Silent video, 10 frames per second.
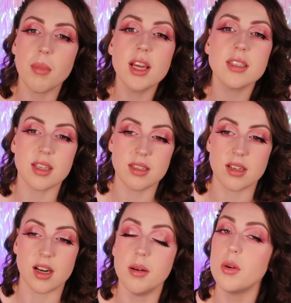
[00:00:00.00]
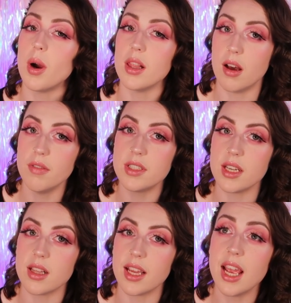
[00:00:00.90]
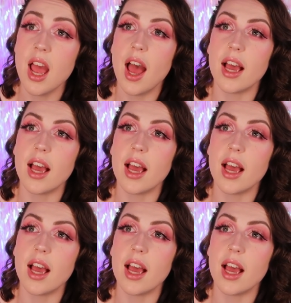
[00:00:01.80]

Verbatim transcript: My sister, who I love dearly,